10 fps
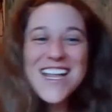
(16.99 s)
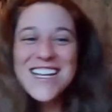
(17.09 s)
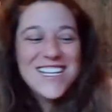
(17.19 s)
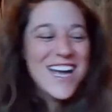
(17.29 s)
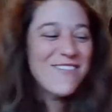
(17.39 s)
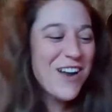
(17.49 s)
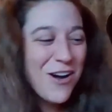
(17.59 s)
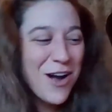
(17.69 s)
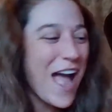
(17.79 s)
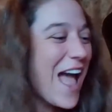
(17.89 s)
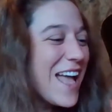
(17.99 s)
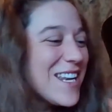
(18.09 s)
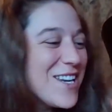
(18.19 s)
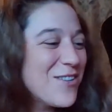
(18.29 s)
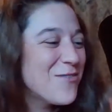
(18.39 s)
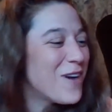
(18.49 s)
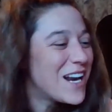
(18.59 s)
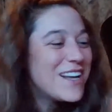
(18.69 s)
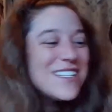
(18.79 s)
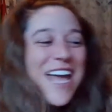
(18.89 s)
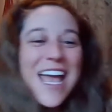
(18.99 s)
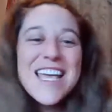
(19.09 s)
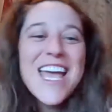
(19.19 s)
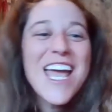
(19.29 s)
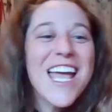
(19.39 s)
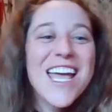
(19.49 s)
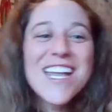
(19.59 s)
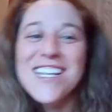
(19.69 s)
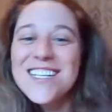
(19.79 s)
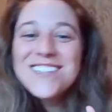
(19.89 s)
If you handle it, take it.